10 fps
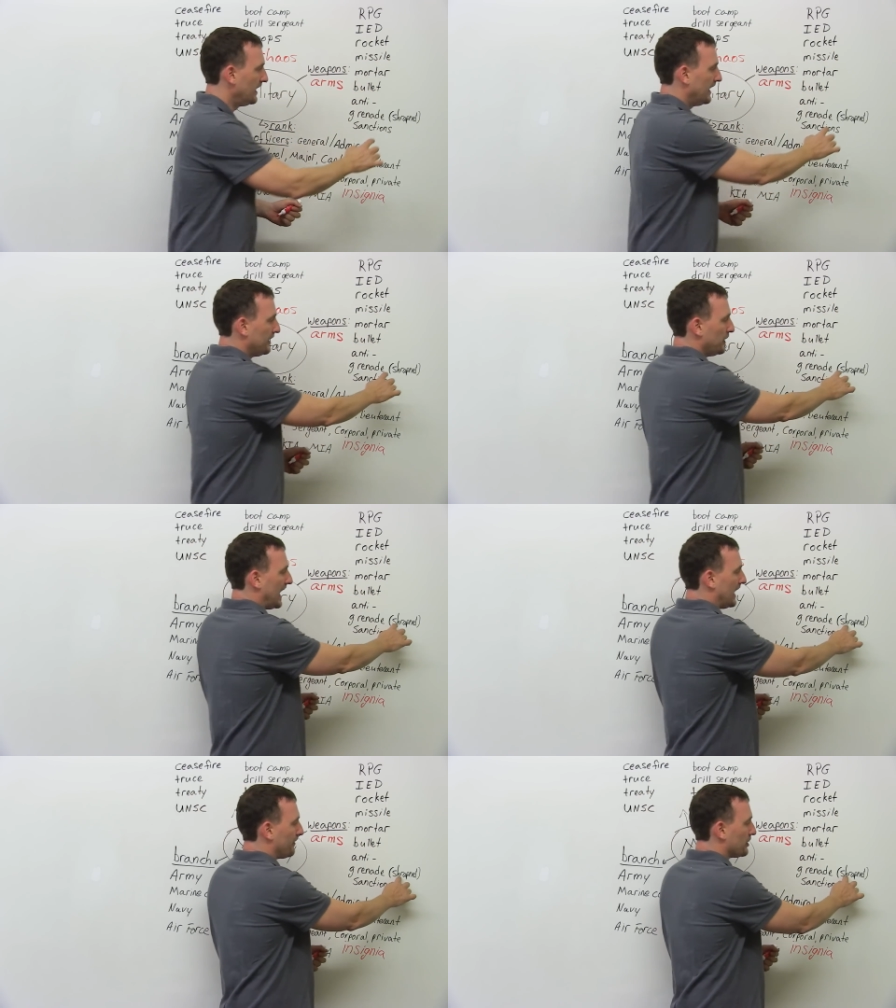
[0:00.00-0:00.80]
and you
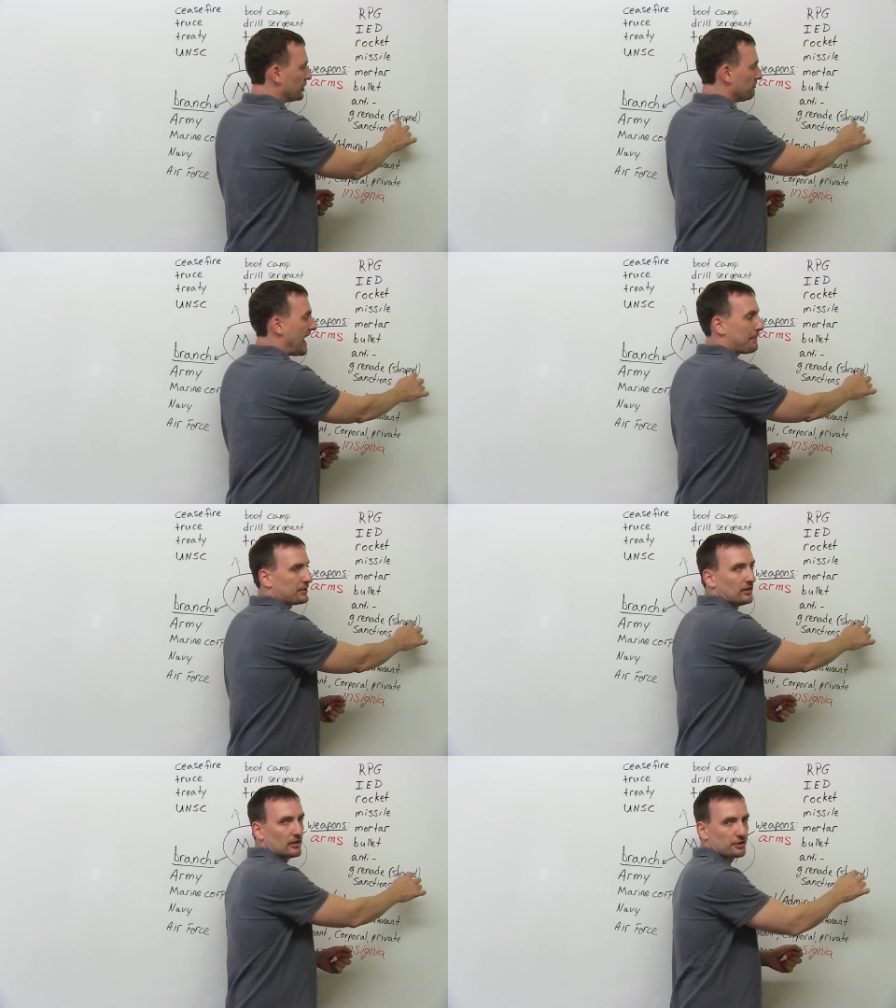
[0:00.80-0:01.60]
have
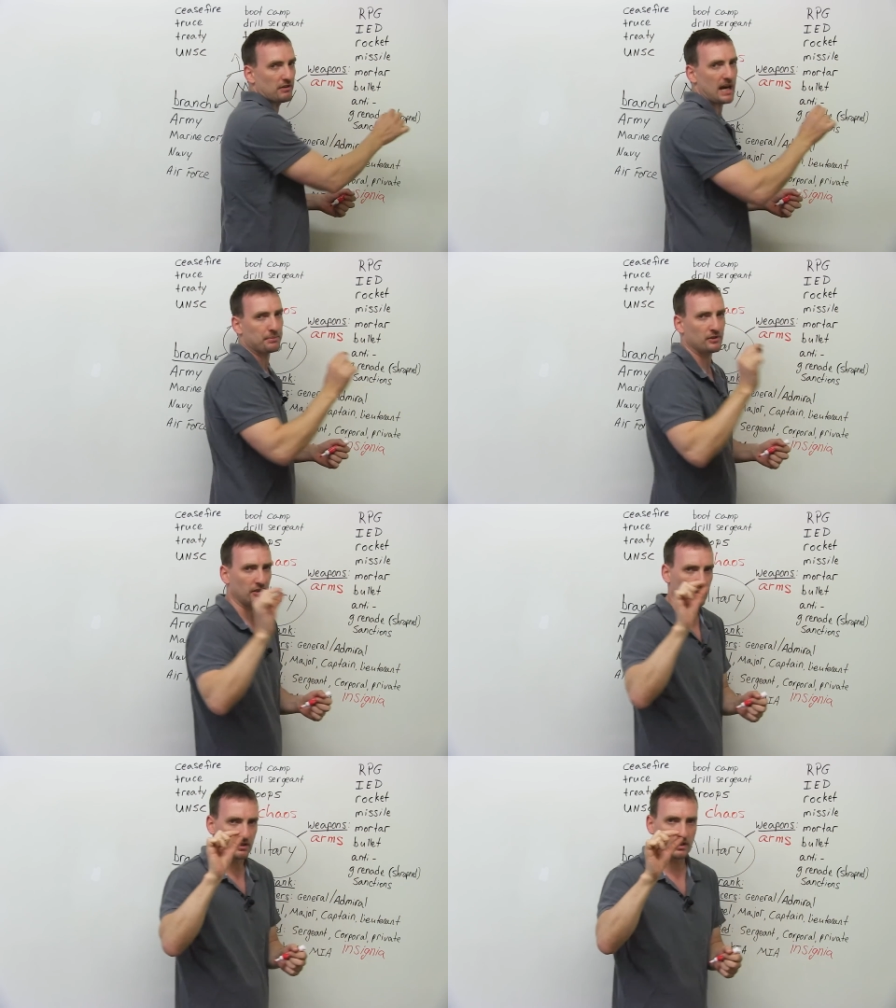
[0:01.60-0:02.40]
shrapnel. Shrapnel
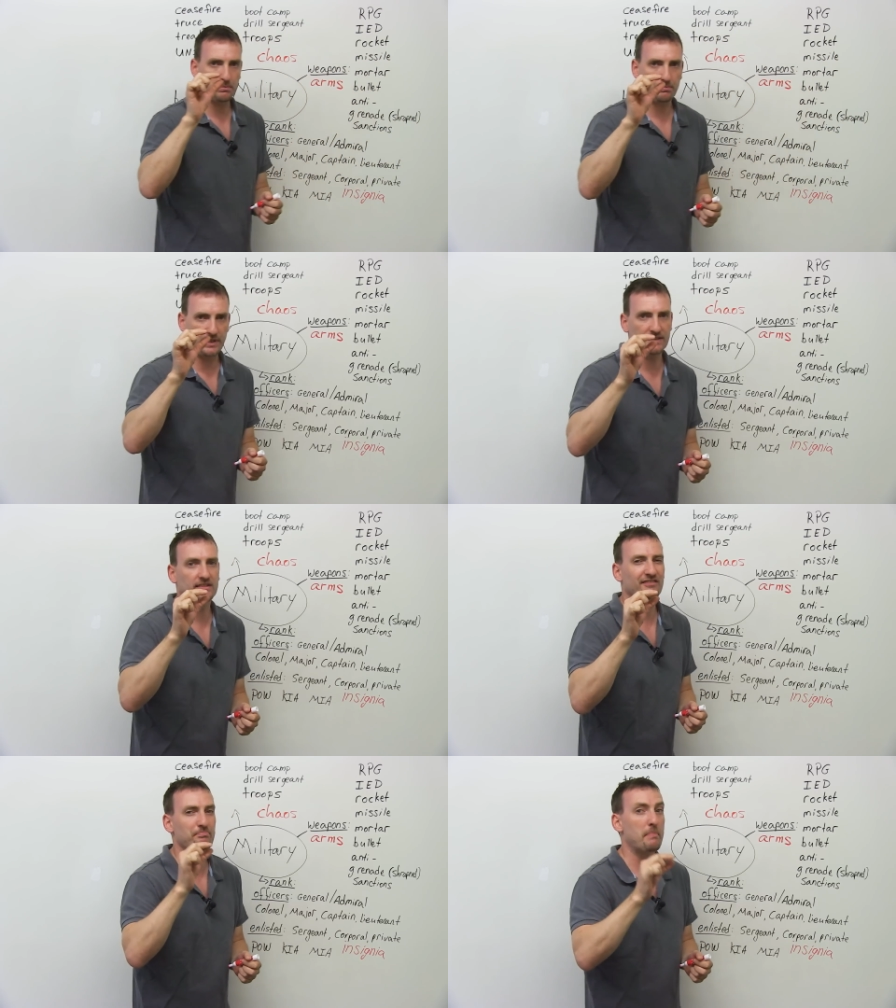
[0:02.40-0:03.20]
are little
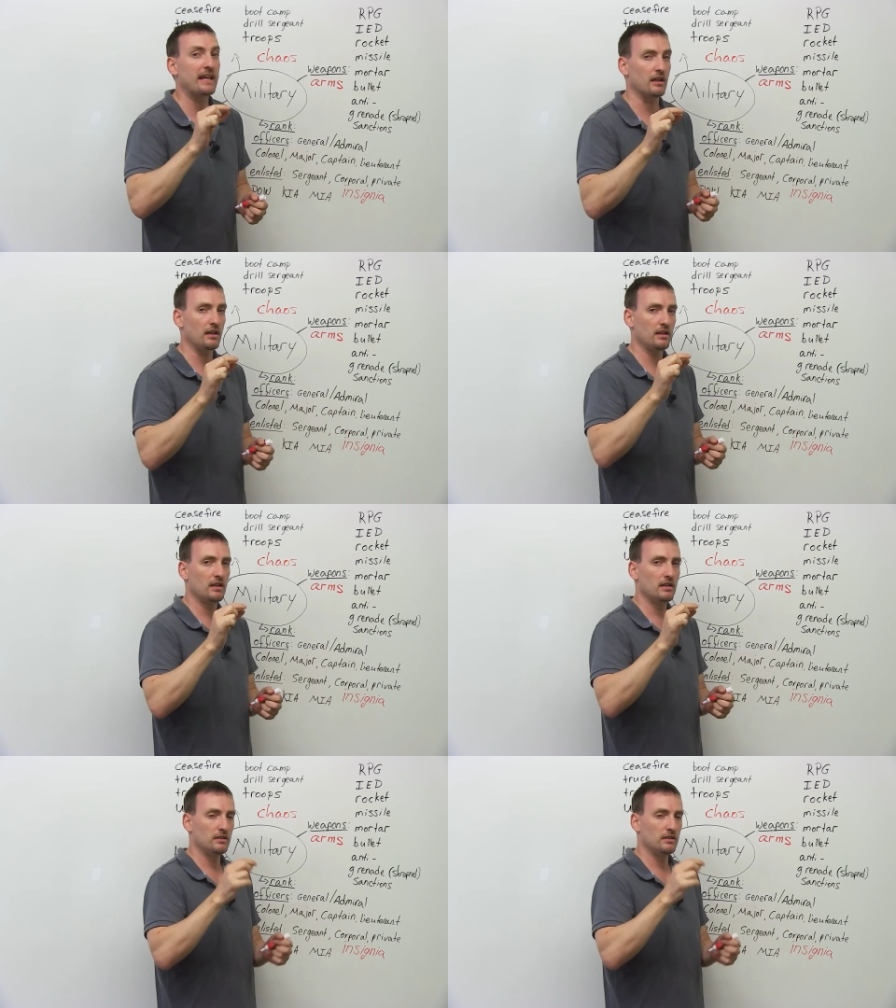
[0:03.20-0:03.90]
pieces of metal.